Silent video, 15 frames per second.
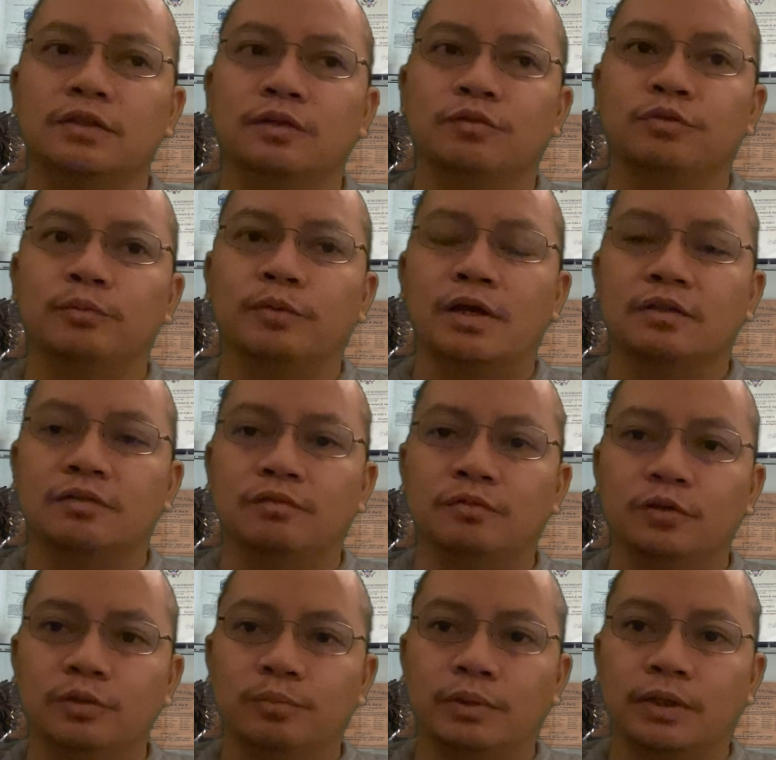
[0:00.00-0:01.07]
it from your active
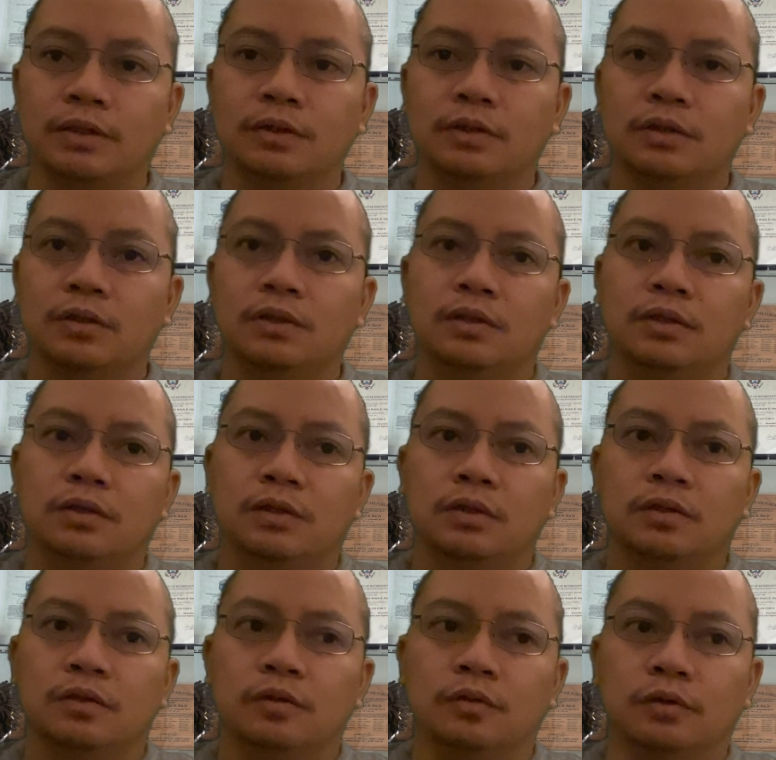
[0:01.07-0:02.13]
duty pay.
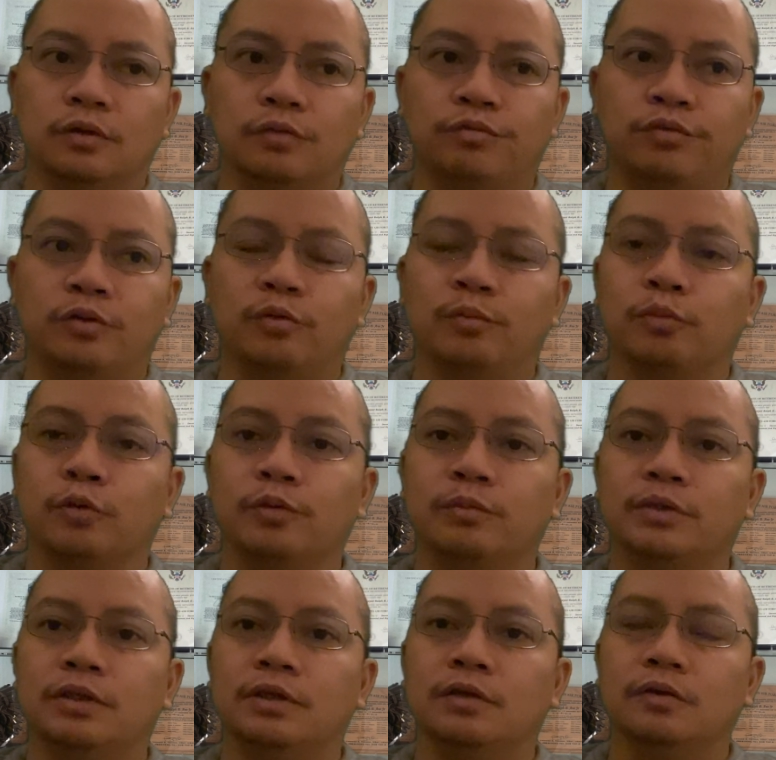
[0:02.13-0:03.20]
Federal
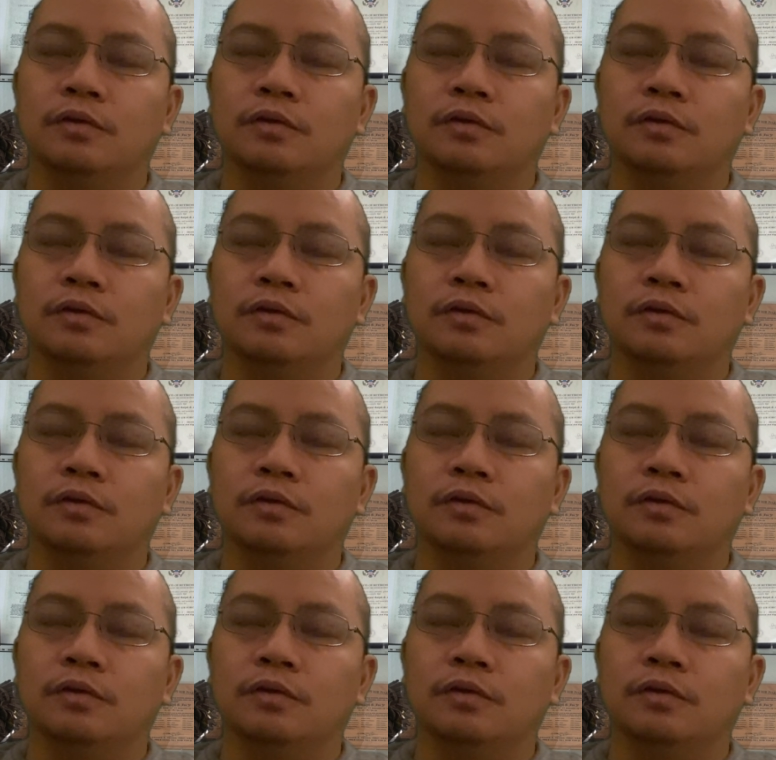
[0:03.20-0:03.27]
employment